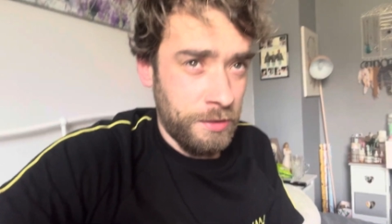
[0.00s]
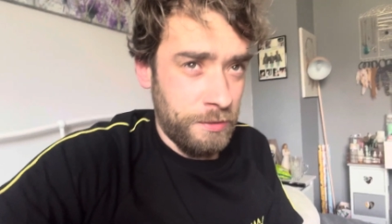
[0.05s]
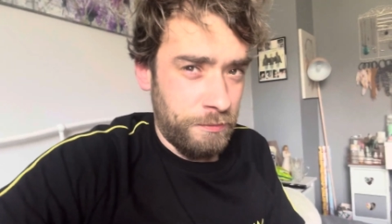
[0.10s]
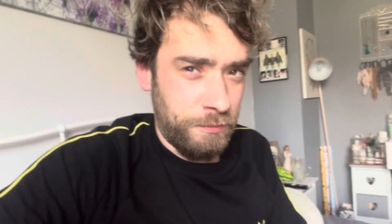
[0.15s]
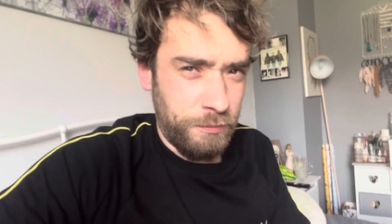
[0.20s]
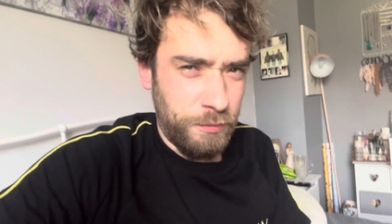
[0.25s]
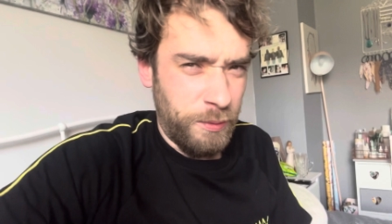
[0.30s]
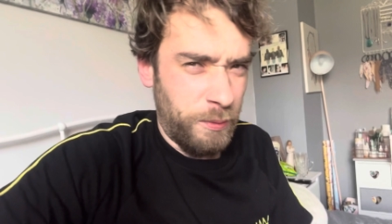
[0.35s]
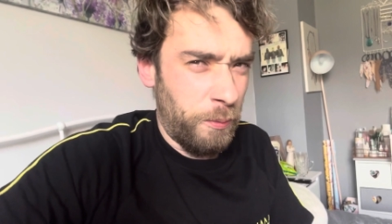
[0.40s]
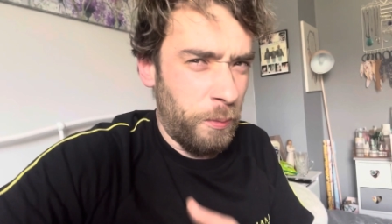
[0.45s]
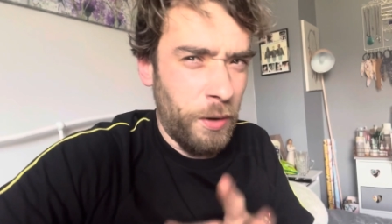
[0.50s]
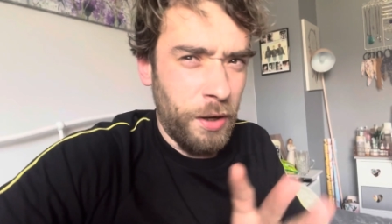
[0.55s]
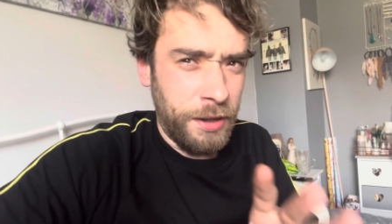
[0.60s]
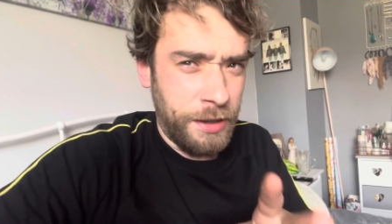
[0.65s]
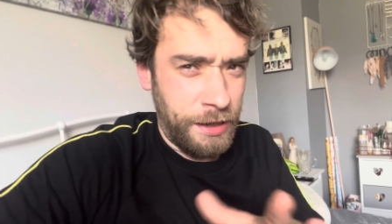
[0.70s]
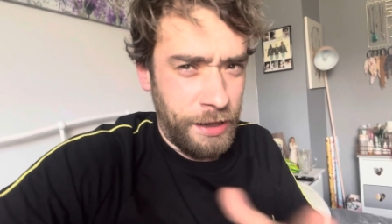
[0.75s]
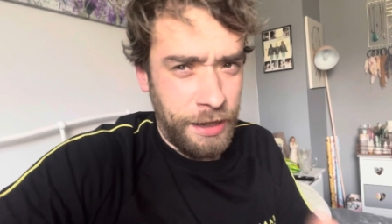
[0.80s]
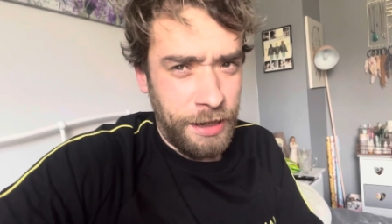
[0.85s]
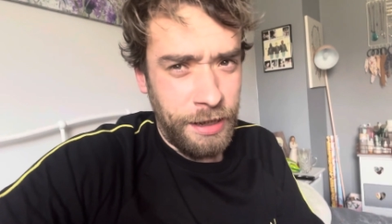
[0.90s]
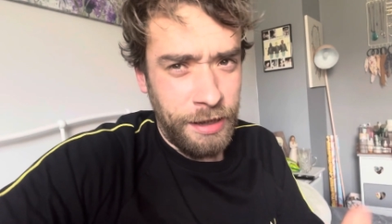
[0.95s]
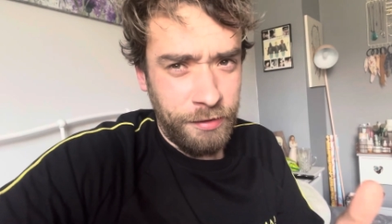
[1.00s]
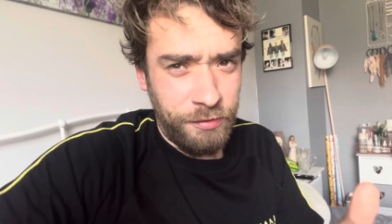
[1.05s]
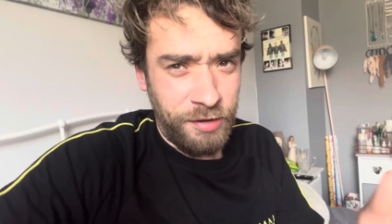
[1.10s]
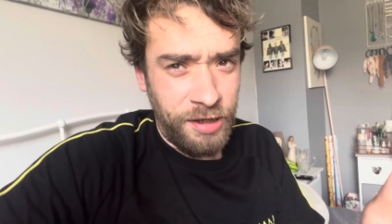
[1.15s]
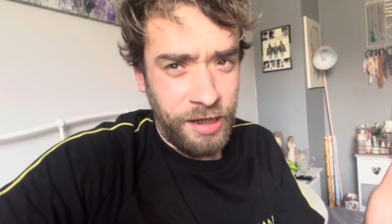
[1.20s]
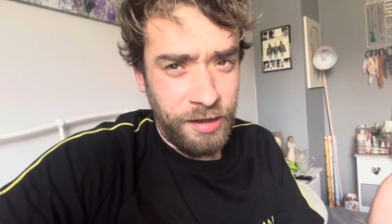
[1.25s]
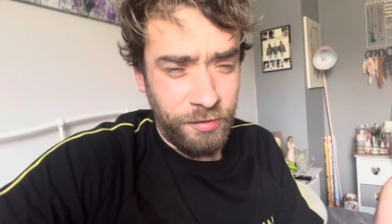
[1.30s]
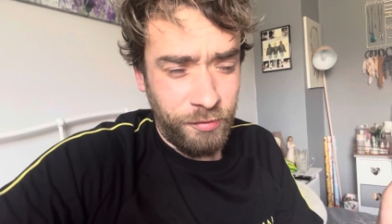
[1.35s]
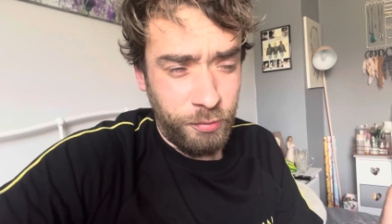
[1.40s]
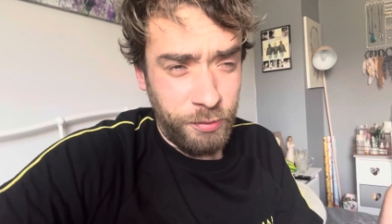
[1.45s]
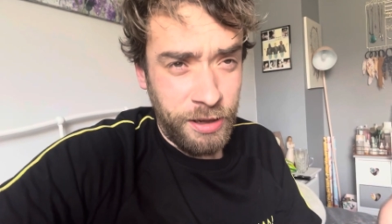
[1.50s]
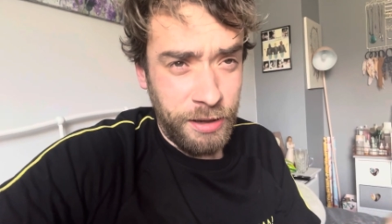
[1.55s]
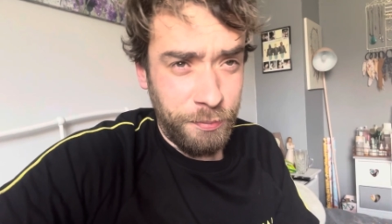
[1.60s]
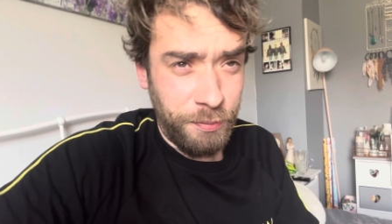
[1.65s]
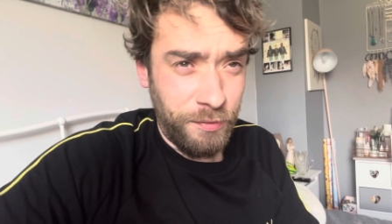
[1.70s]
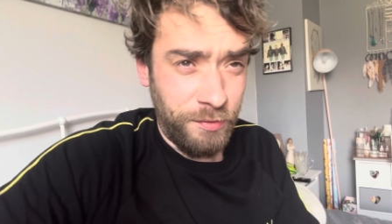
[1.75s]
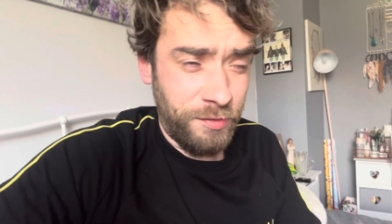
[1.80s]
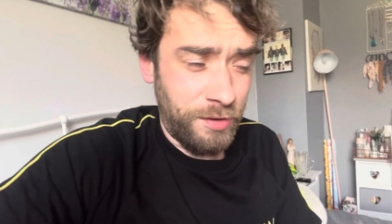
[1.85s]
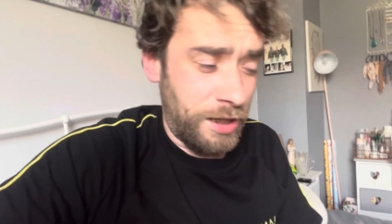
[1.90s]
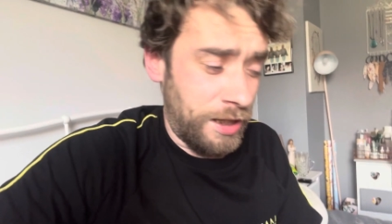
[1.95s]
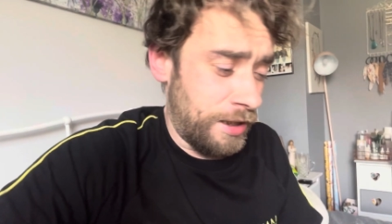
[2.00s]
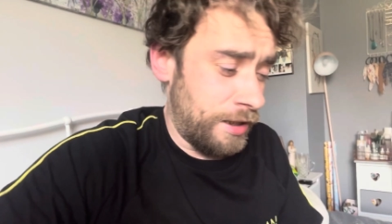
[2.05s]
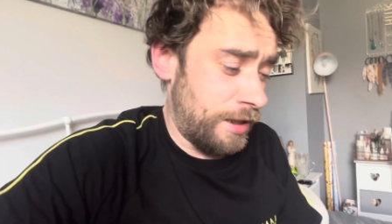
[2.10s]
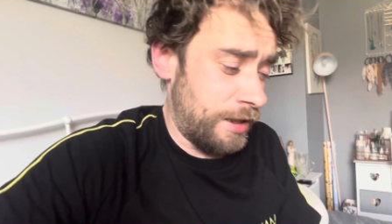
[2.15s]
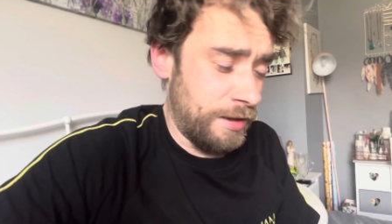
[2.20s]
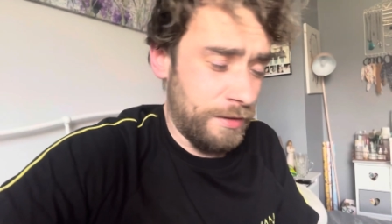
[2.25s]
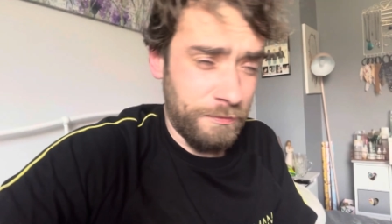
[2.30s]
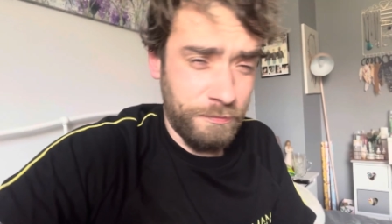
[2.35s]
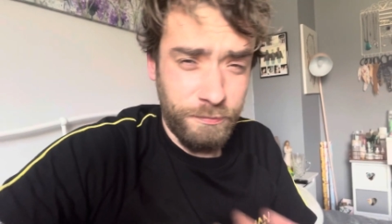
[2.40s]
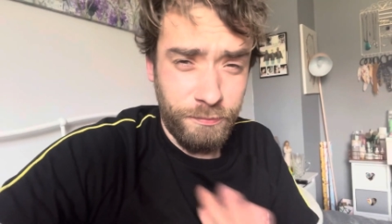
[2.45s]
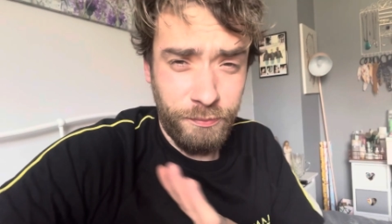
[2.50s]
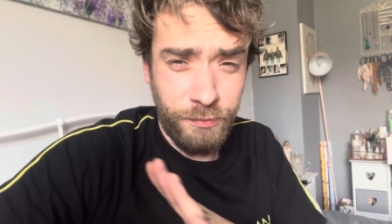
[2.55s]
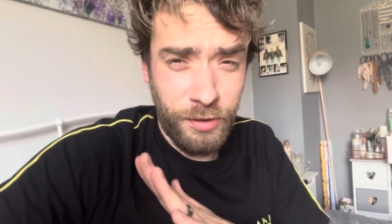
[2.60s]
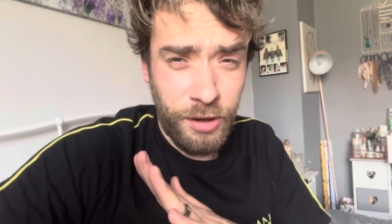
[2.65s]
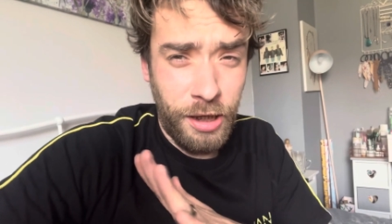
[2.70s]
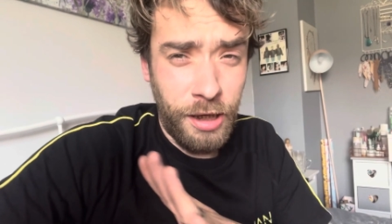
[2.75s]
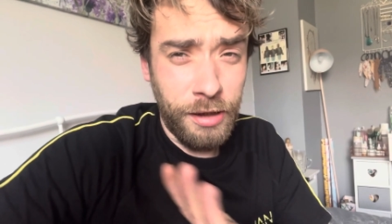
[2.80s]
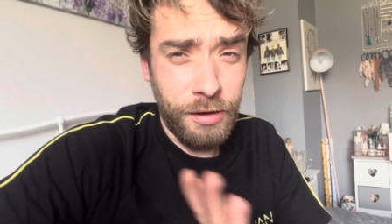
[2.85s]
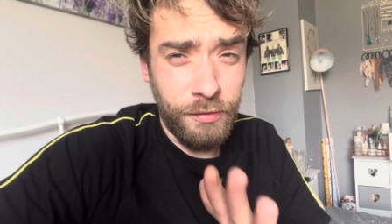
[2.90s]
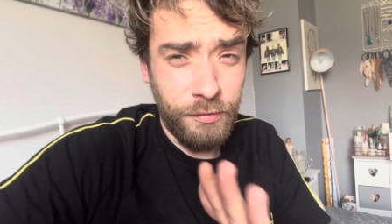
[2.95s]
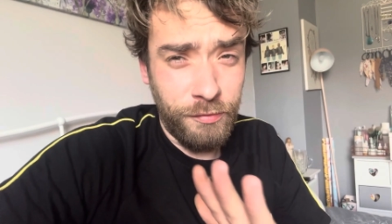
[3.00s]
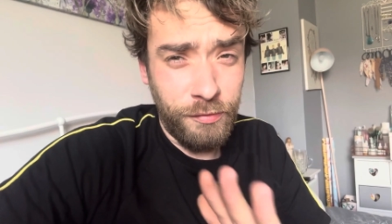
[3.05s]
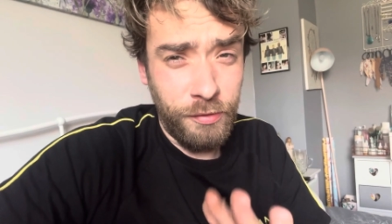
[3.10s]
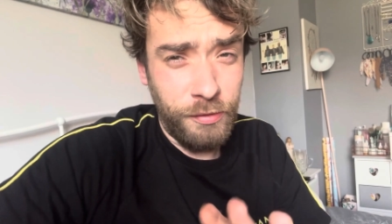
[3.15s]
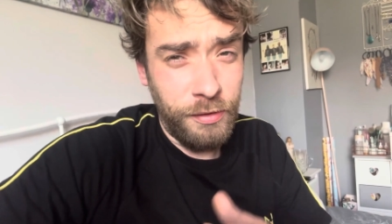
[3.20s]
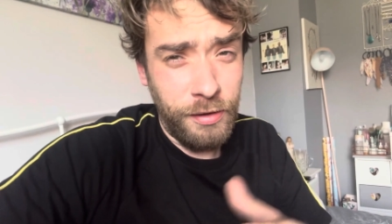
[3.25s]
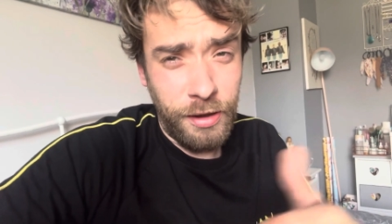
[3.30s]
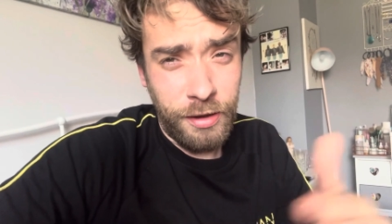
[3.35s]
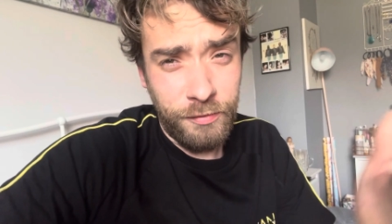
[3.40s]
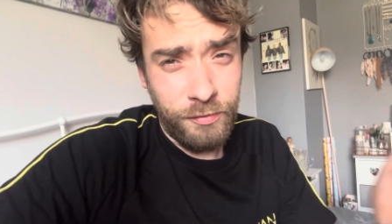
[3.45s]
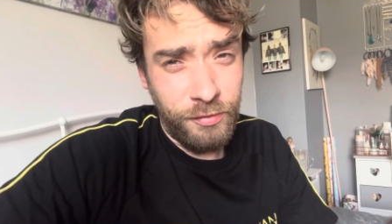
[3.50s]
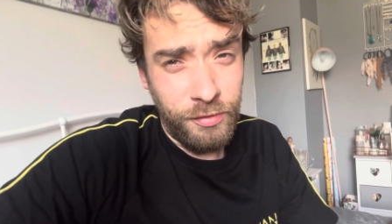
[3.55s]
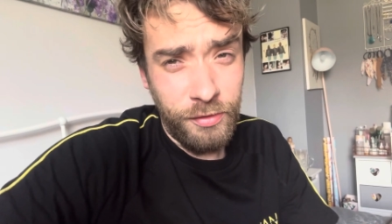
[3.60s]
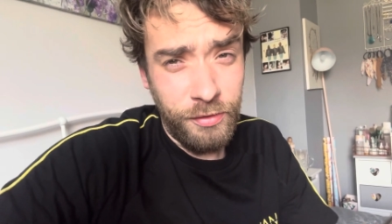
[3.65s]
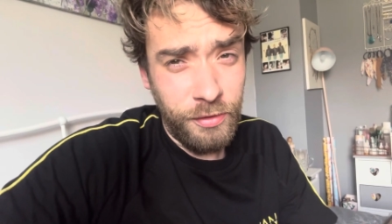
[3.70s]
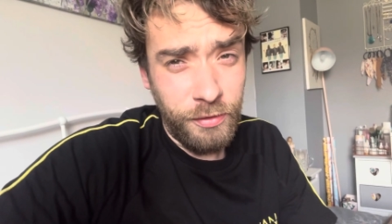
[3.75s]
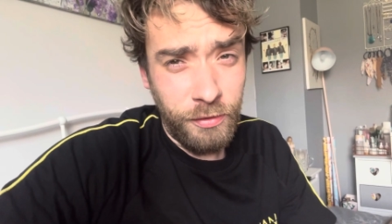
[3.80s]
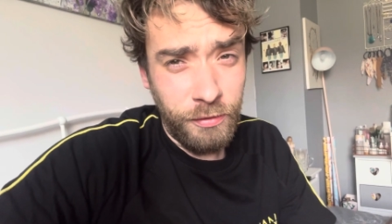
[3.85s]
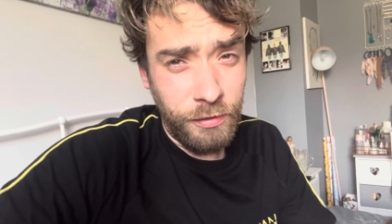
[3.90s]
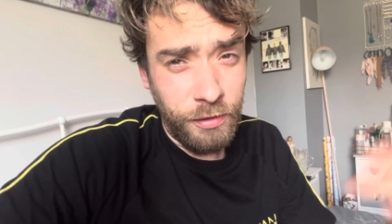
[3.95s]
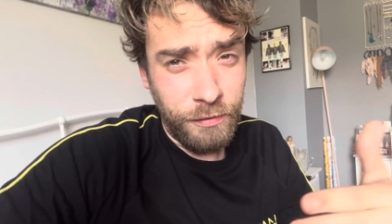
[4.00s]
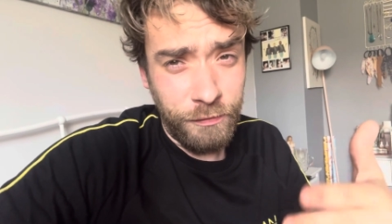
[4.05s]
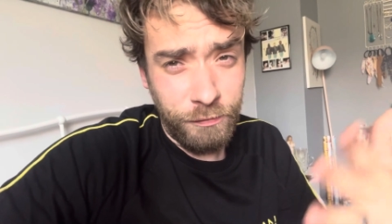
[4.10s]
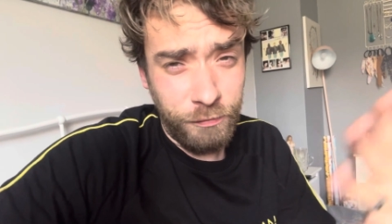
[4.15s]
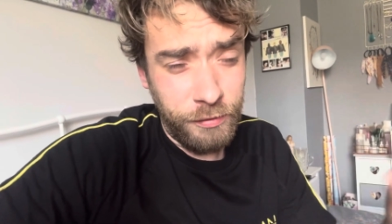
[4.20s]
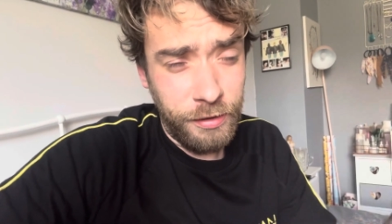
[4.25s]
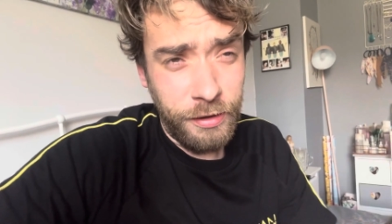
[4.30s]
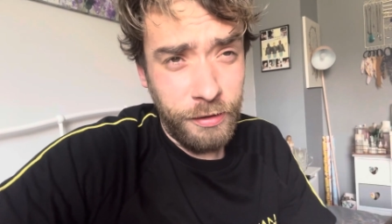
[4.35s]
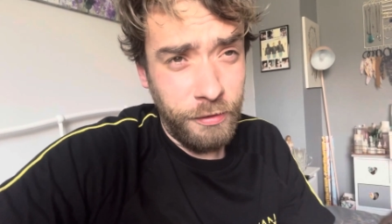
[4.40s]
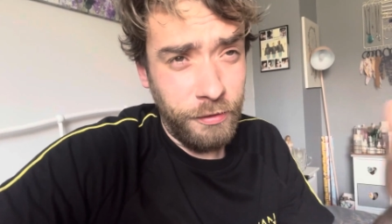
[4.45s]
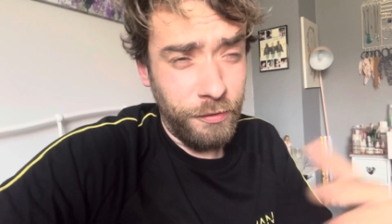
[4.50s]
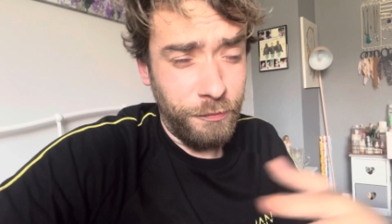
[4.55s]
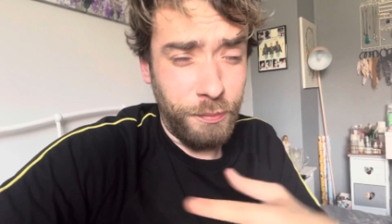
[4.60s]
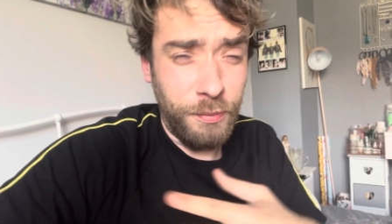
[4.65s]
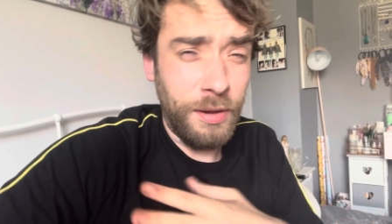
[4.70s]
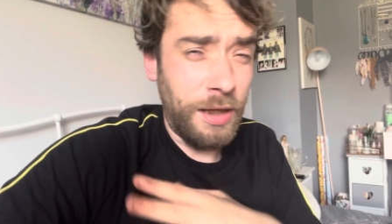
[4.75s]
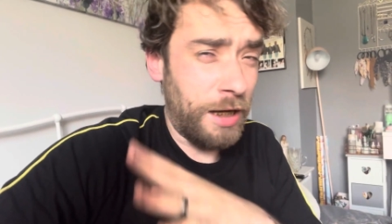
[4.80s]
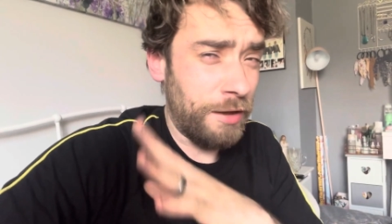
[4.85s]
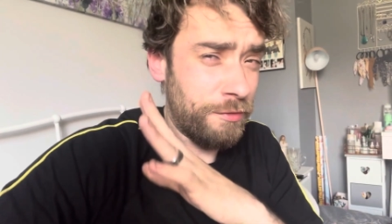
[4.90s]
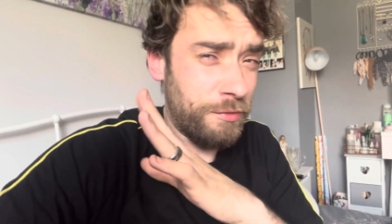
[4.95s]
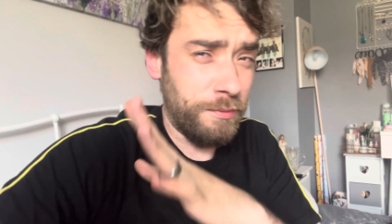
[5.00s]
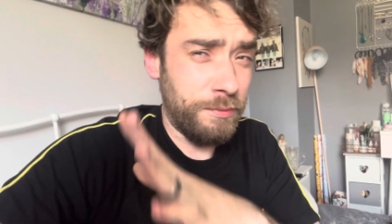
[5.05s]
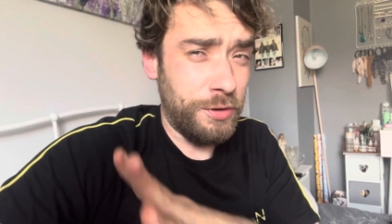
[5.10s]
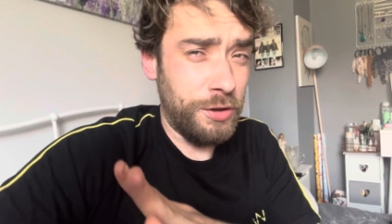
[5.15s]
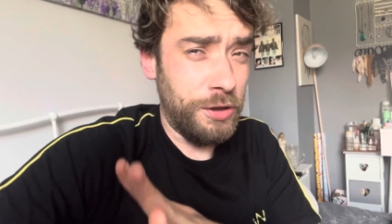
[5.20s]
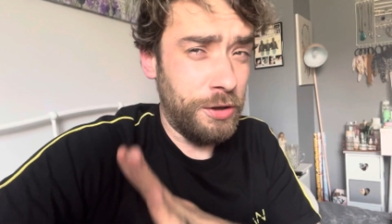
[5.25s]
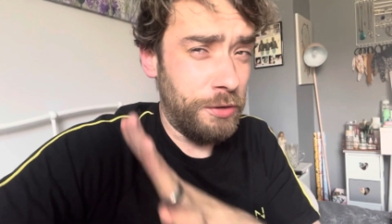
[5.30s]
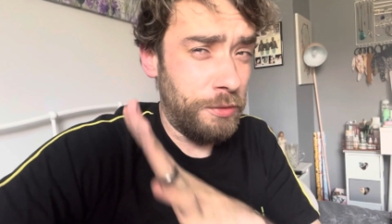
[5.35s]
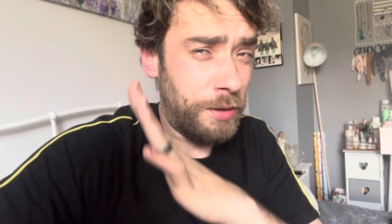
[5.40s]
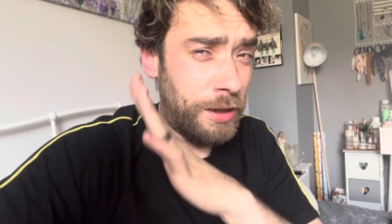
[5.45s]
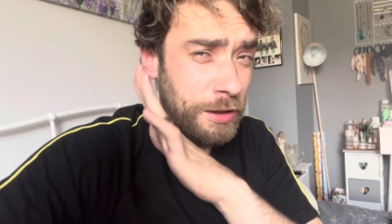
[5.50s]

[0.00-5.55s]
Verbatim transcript: We'll work it out at 10-20% and kind of just do like €2, €3, but that's up to you.